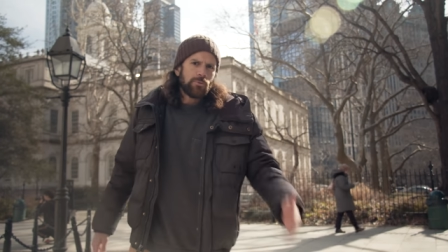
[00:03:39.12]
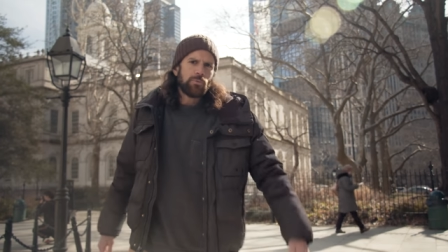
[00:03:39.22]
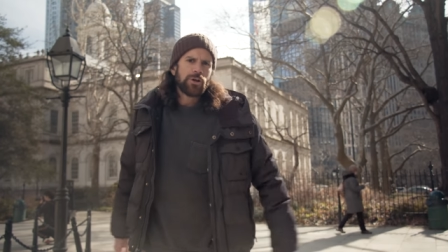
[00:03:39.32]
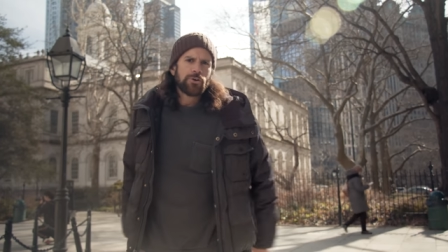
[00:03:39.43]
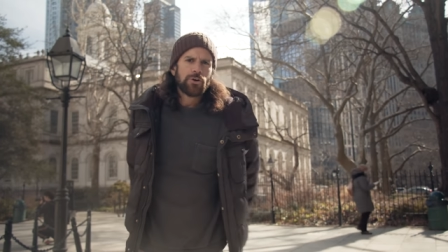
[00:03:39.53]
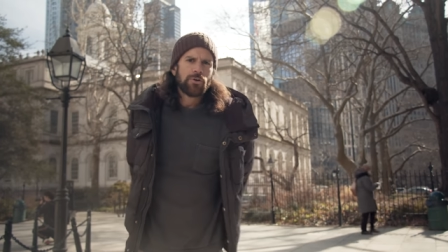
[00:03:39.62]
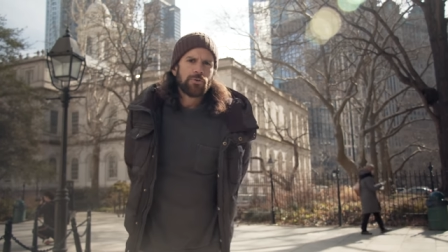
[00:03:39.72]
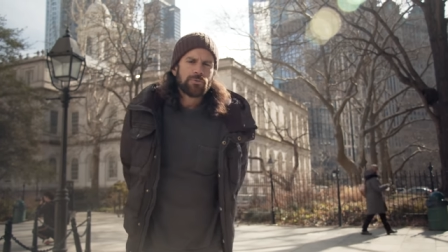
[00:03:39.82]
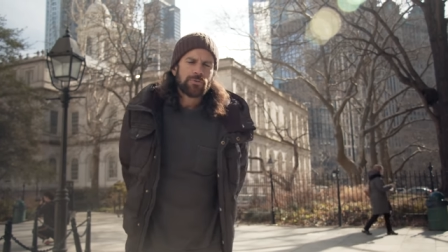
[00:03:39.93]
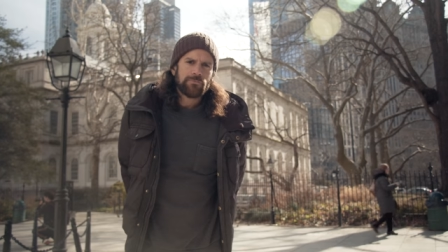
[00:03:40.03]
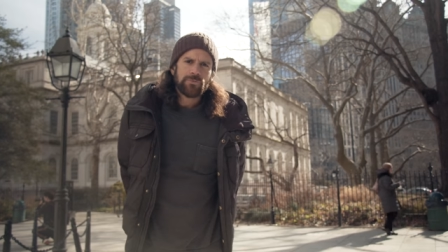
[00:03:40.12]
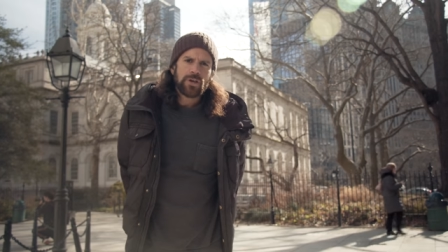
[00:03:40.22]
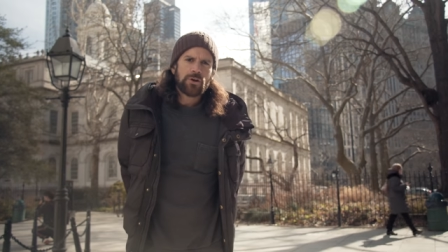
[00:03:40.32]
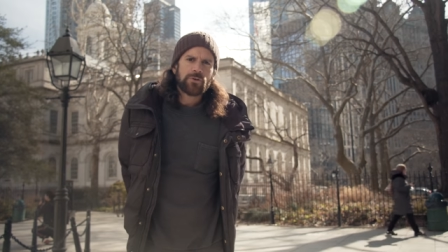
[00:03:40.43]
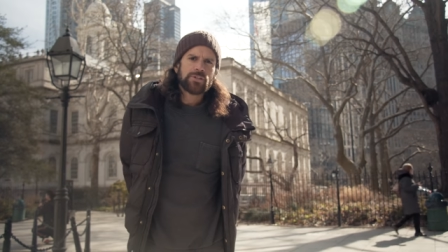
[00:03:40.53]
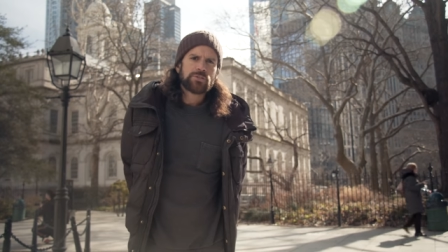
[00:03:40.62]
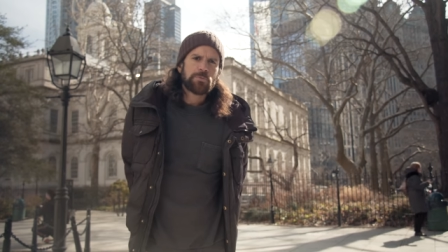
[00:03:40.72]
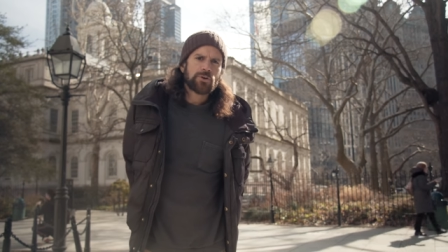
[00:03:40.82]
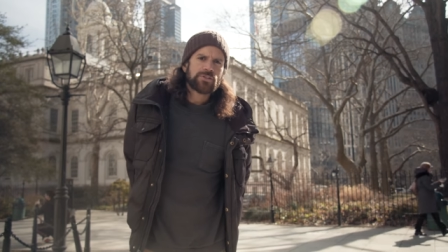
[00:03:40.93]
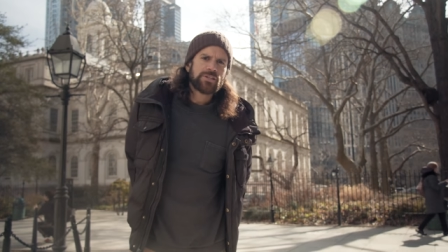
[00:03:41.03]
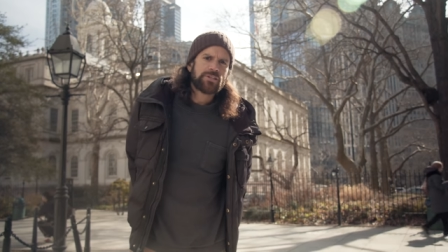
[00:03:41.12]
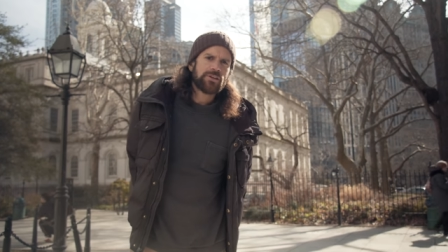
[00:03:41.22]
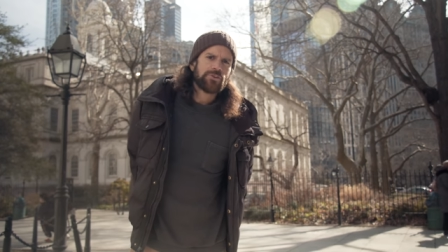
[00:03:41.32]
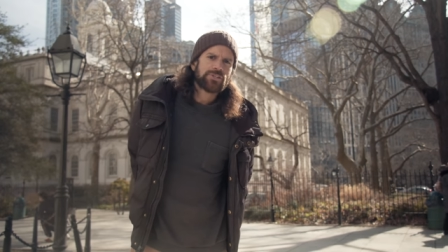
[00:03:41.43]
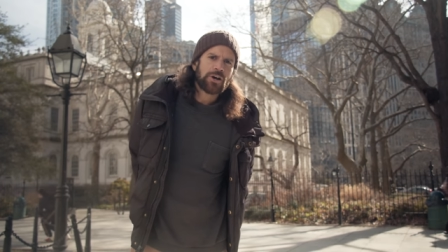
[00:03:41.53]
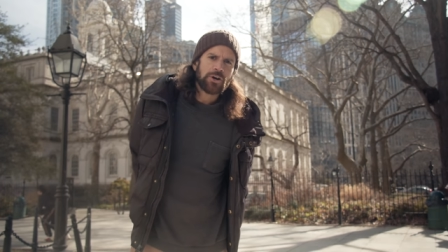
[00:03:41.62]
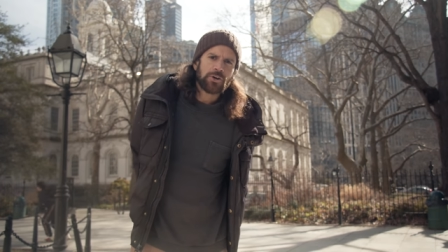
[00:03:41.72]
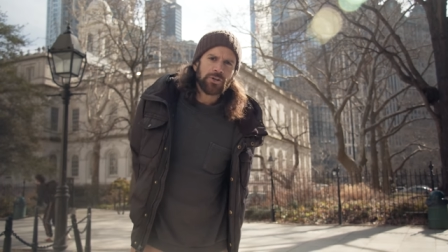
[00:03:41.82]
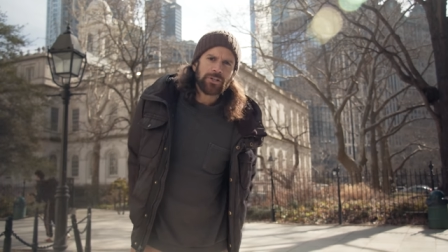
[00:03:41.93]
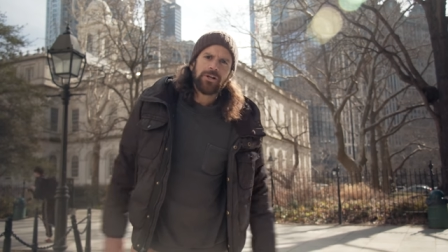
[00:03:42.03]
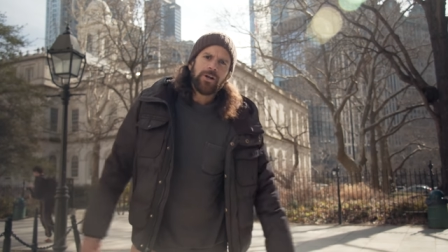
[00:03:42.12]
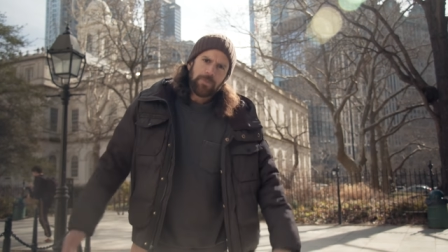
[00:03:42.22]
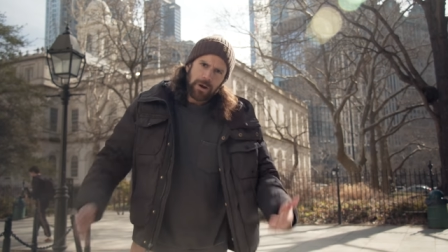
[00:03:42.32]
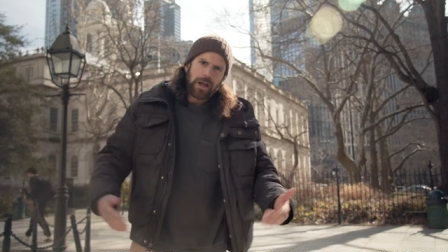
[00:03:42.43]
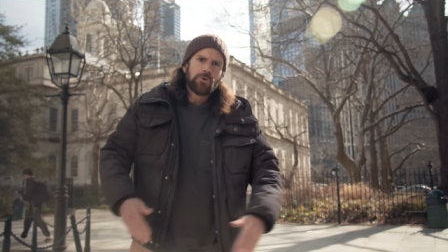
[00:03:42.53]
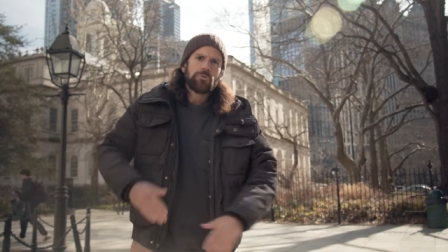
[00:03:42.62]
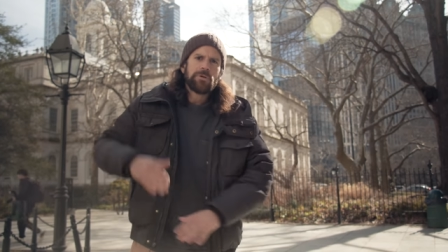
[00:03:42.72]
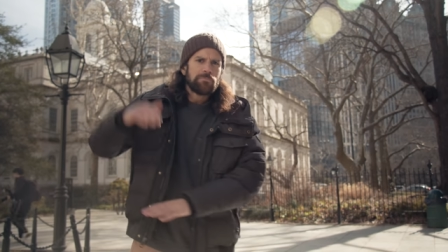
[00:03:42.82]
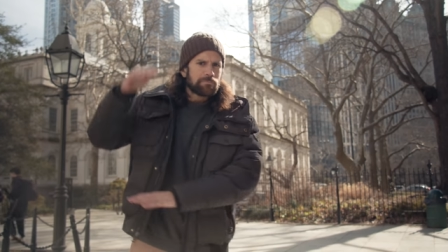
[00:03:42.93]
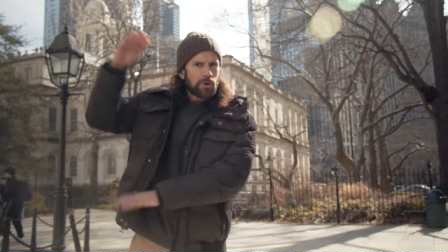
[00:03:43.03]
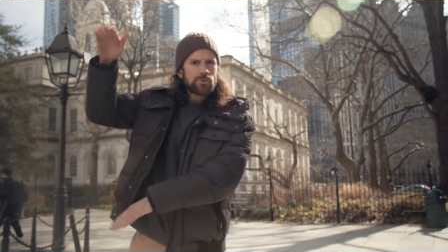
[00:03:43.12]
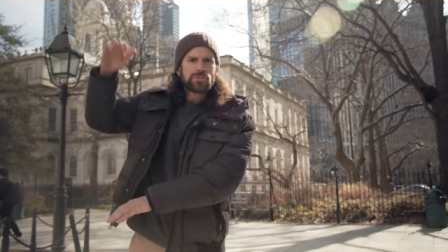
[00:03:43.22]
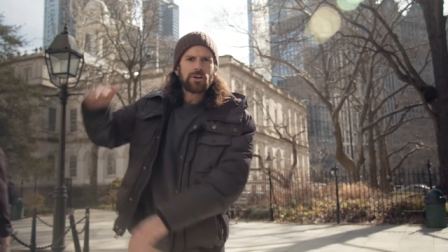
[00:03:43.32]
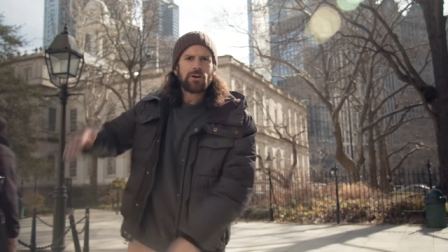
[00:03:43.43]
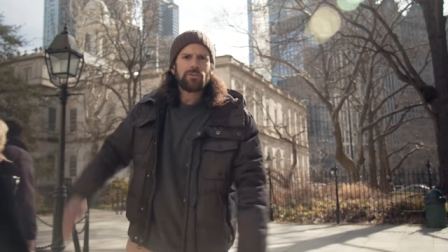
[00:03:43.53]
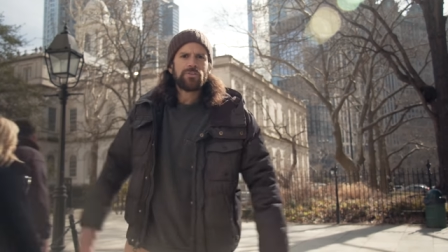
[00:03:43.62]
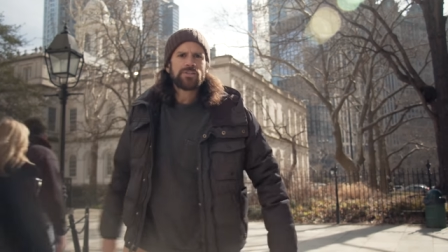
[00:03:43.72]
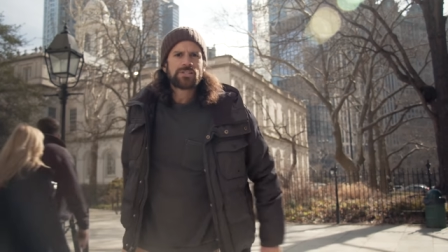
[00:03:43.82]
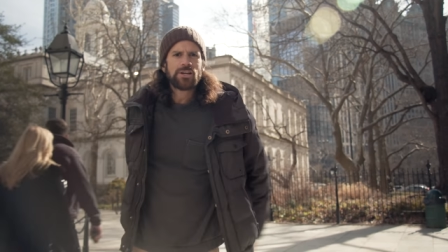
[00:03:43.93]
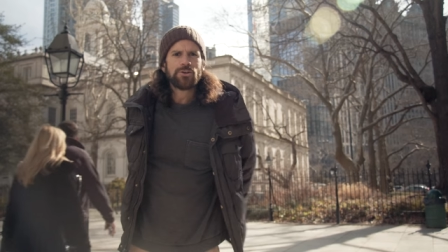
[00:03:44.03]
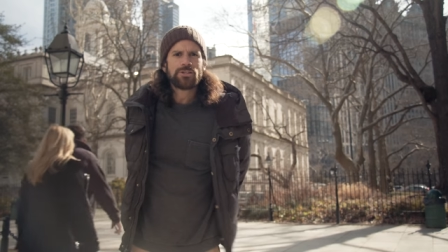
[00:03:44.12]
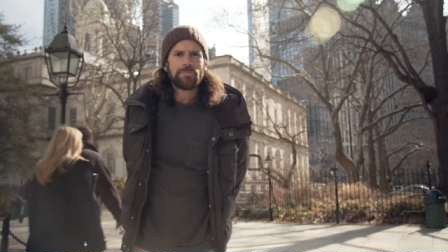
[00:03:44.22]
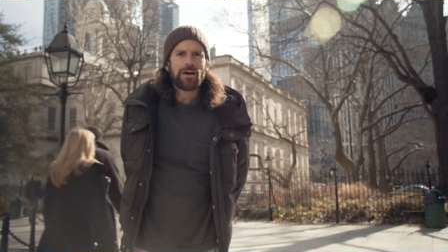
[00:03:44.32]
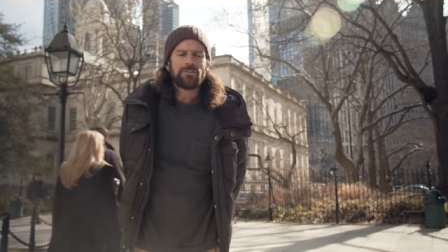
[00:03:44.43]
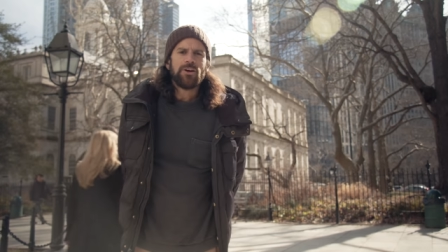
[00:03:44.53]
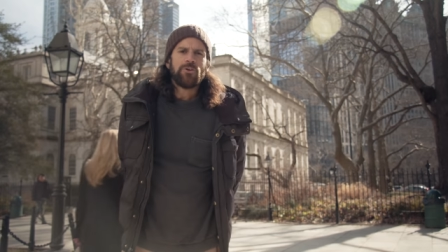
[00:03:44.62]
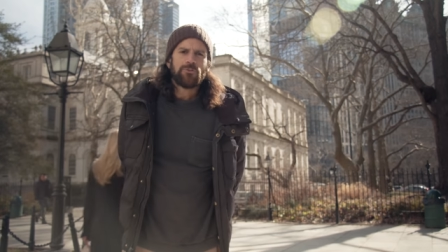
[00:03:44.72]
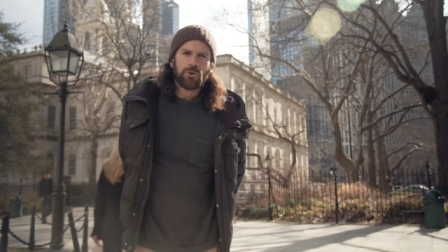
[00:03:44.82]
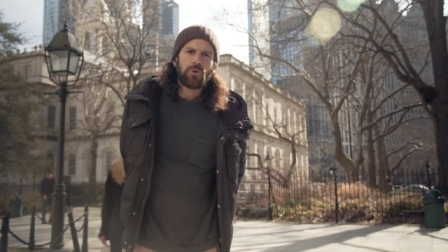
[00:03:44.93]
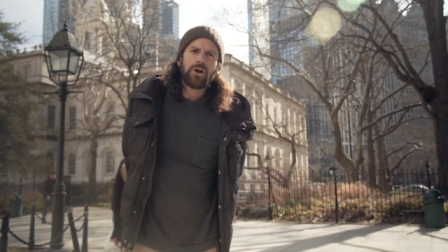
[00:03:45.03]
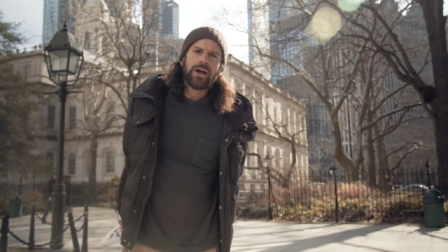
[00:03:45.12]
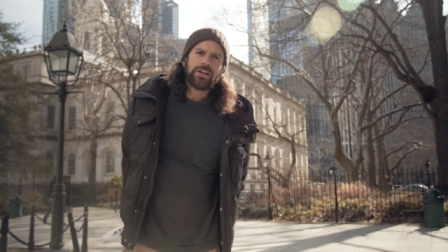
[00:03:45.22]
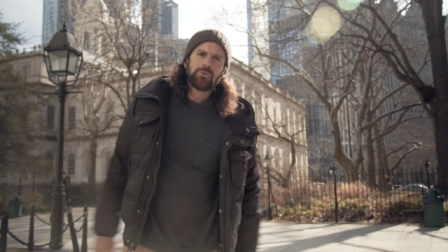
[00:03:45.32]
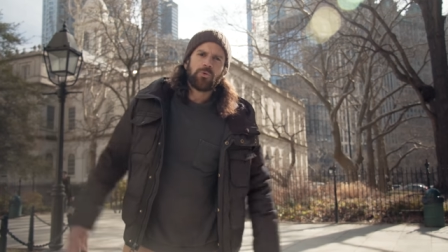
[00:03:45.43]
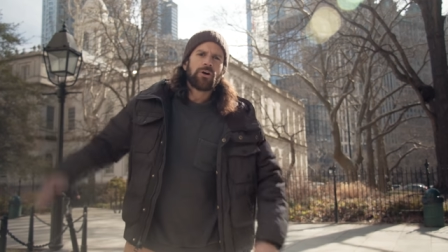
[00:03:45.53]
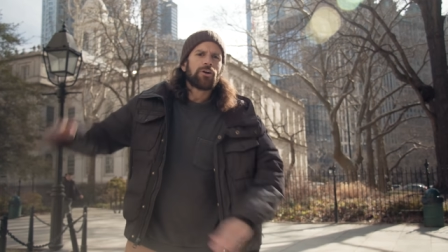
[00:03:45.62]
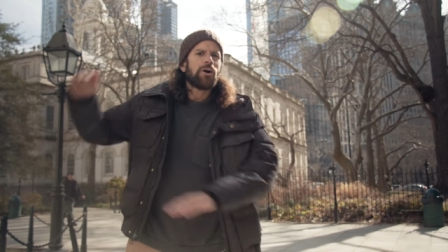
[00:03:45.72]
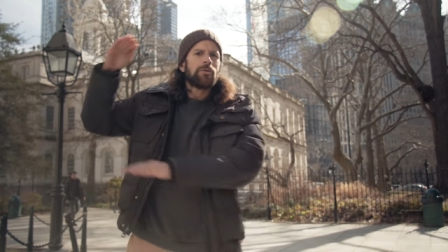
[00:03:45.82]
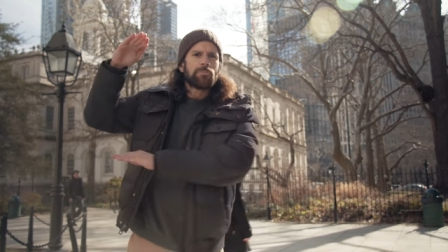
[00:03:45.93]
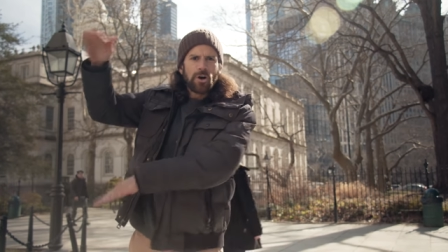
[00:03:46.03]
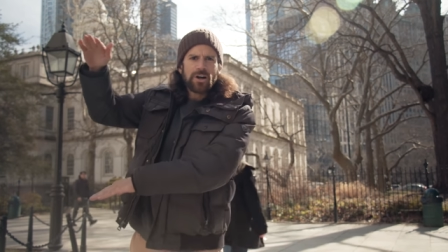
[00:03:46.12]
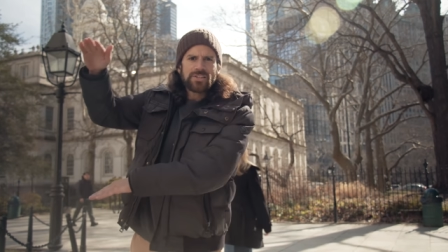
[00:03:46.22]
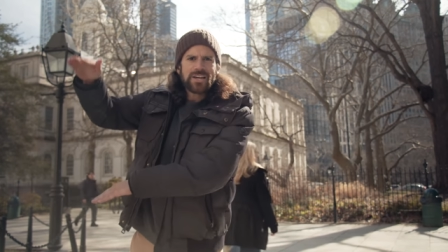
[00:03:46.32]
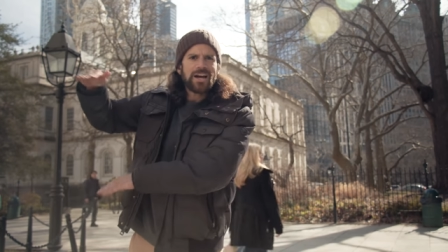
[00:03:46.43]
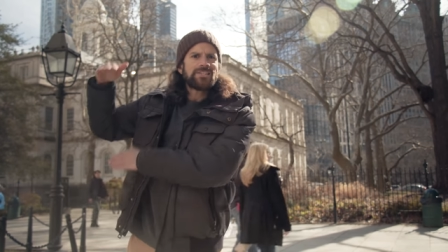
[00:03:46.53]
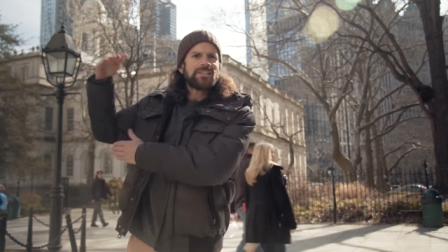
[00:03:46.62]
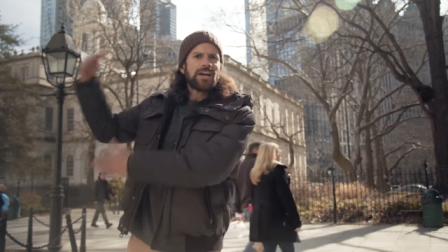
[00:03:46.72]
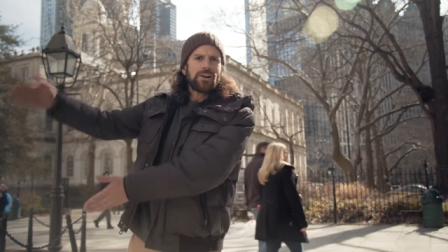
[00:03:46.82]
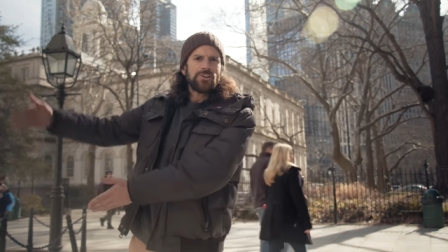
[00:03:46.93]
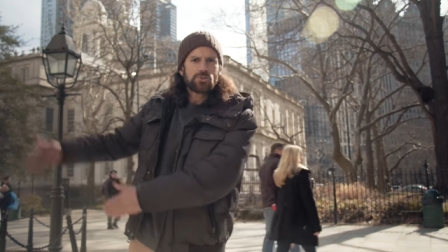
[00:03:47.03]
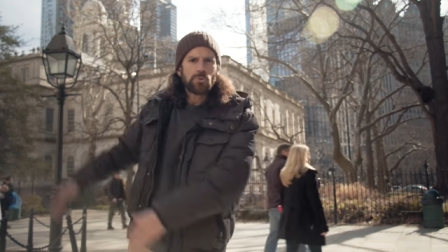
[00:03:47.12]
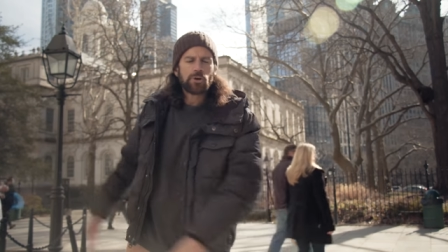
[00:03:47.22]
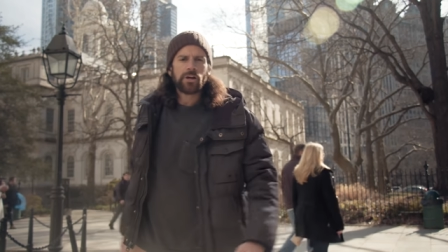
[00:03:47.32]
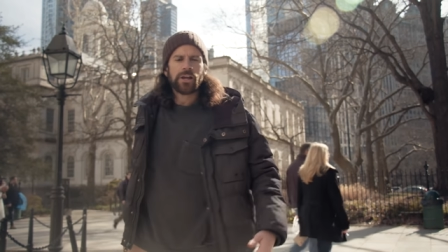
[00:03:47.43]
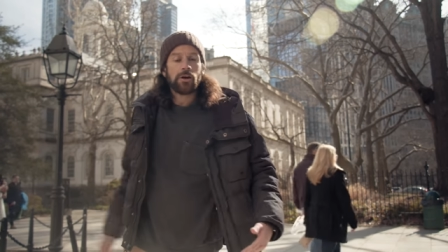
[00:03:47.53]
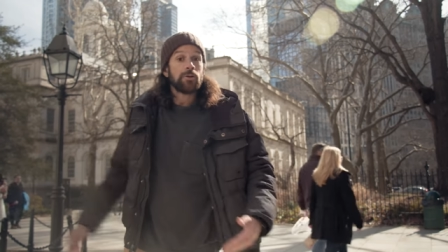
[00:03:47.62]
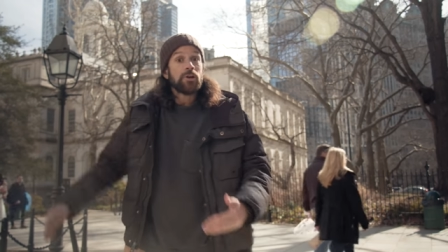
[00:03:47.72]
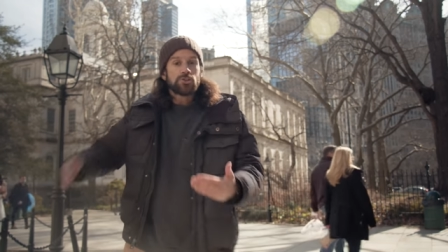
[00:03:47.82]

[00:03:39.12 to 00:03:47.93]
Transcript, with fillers: weirdo, you know, conspiracy theorist uncle probably would have been posting all of his theories about fluoride in the water on broadsides and not on his Twitter account.